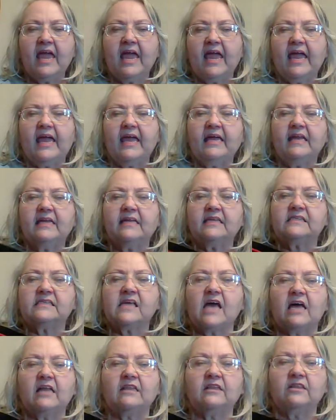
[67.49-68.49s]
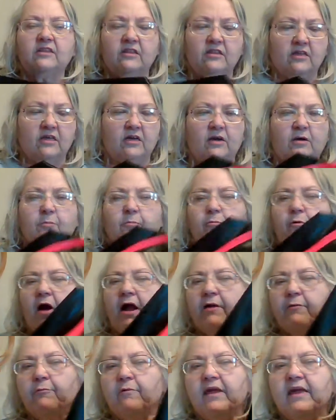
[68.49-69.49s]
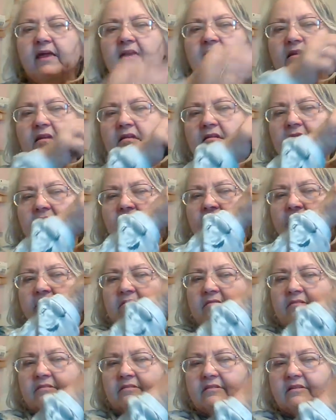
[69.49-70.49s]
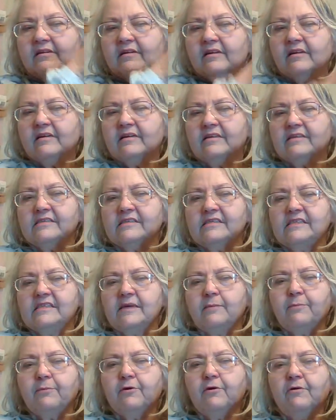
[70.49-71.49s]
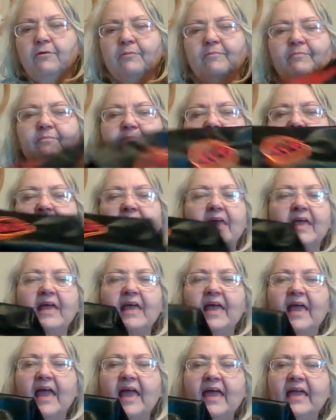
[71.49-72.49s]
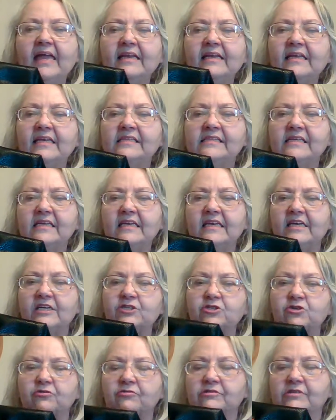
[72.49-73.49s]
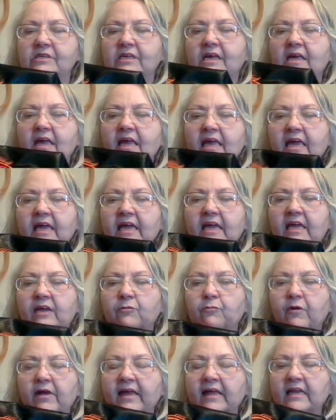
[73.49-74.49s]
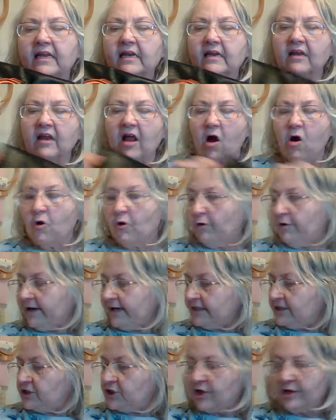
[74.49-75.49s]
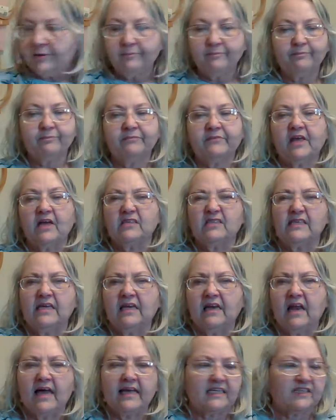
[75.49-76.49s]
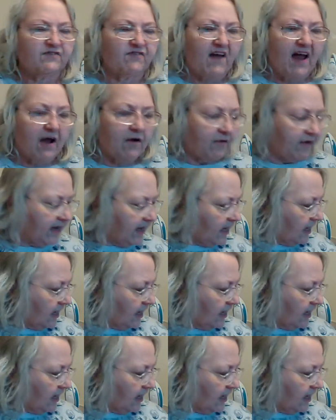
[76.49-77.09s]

And it's got the bright red zipper and his initials in red and orange because he likes fiery